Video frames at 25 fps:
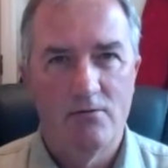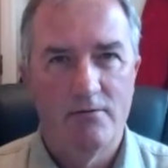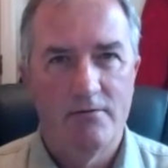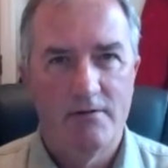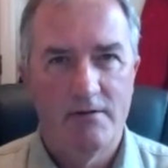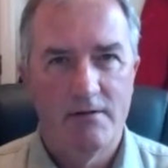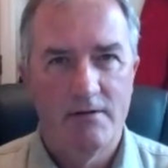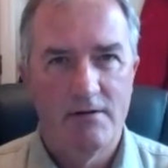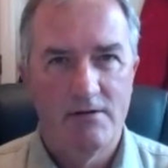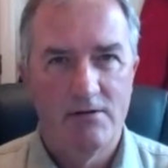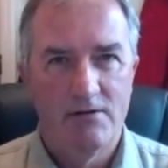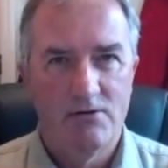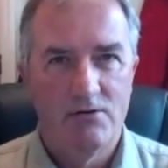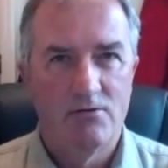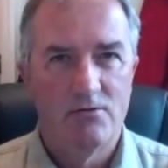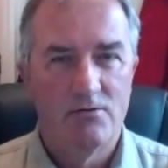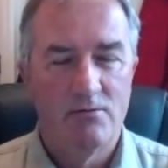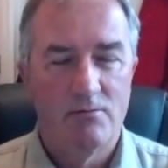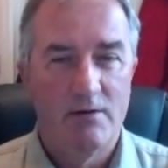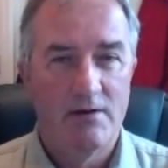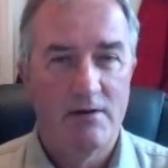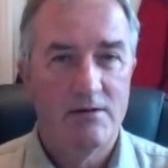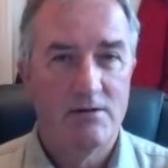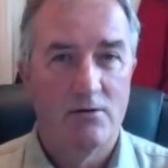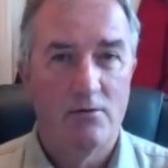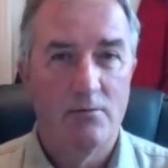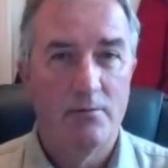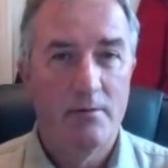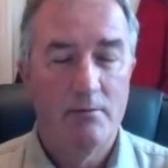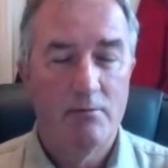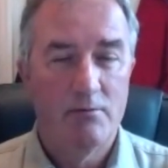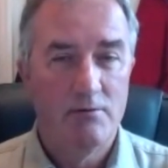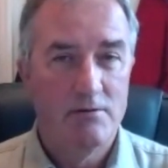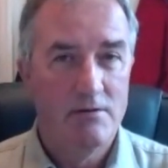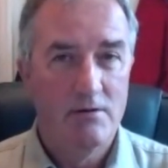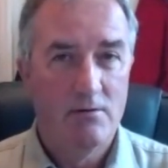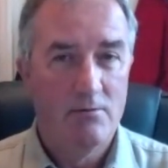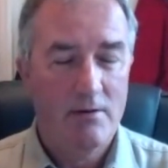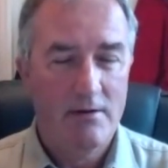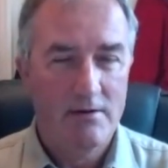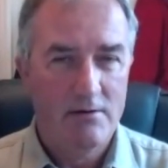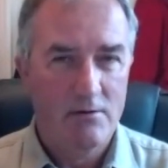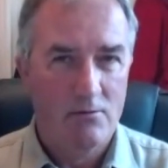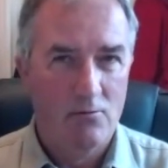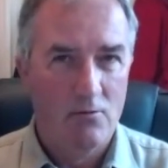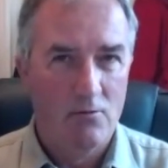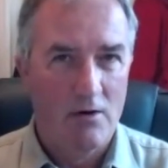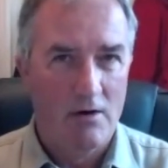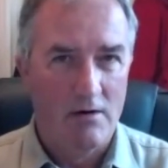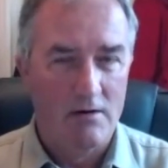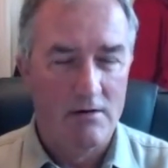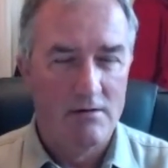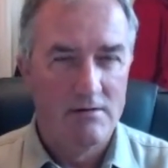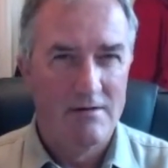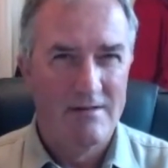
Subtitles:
Before the children went to school, people still went to work.